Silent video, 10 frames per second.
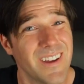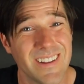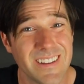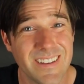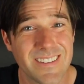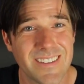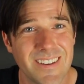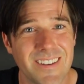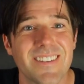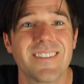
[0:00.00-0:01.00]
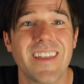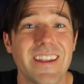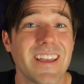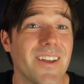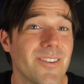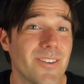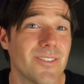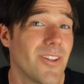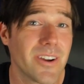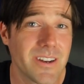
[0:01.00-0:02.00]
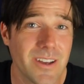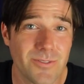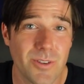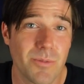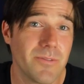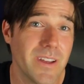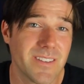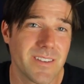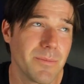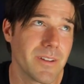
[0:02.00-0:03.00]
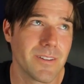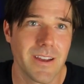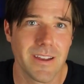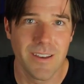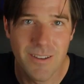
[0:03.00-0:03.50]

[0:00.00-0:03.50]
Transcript: at least stay together long enough to prevent something like